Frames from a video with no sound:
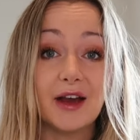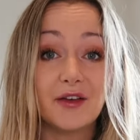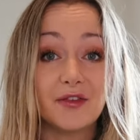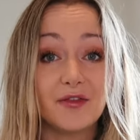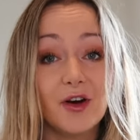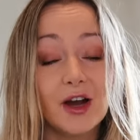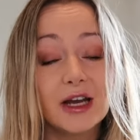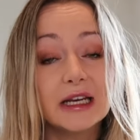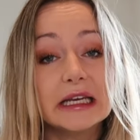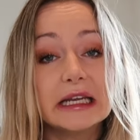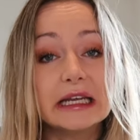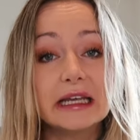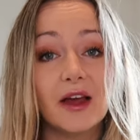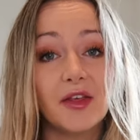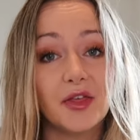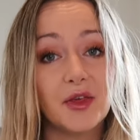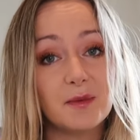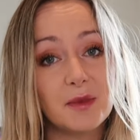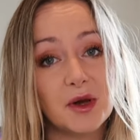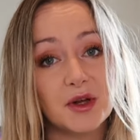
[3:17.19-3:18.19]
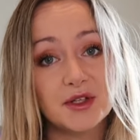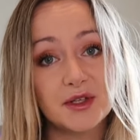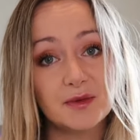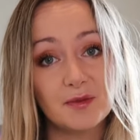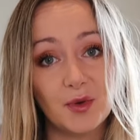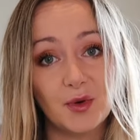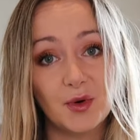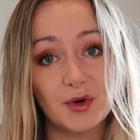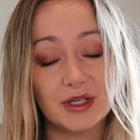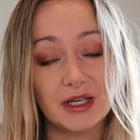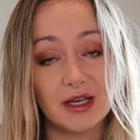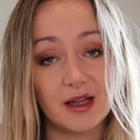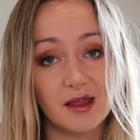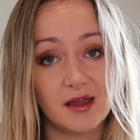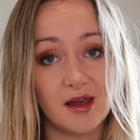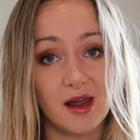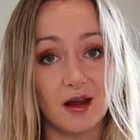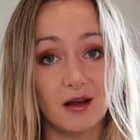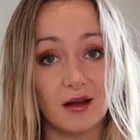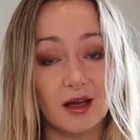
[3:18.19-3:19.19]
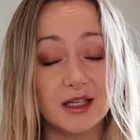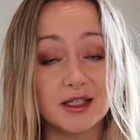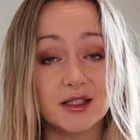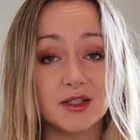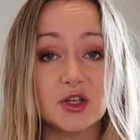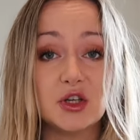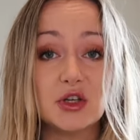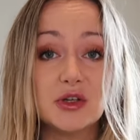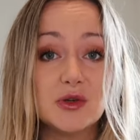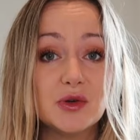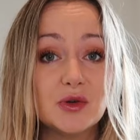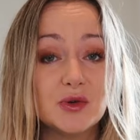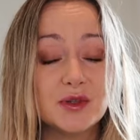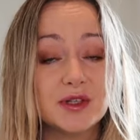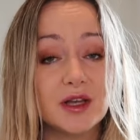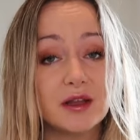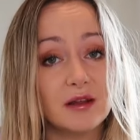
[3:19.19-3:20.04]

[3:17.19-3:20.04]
And finally, the most important thing is to use